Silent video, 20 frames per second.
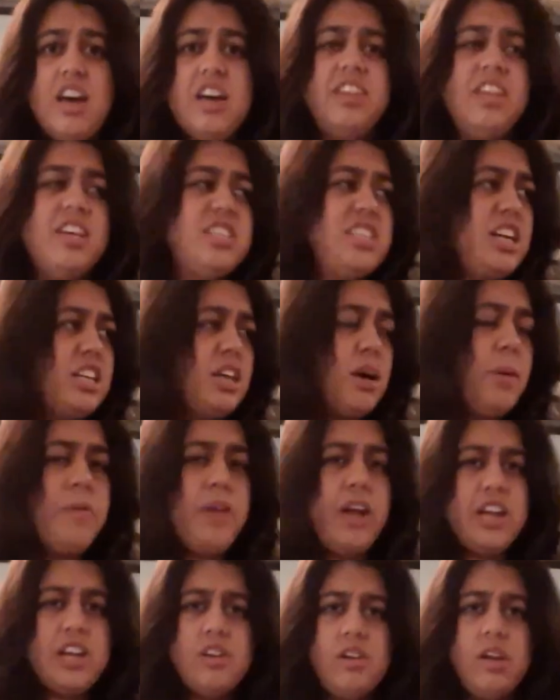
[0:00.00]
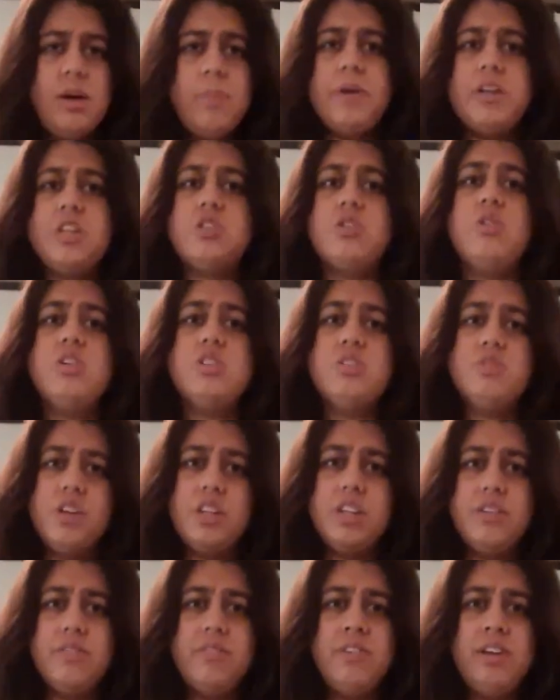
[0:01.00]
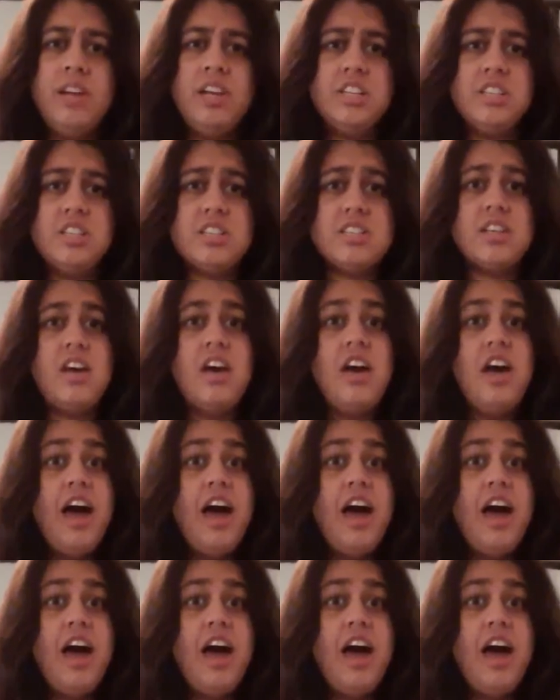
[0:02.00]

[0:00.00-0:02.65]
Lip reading: They set up regular patrols for the villages,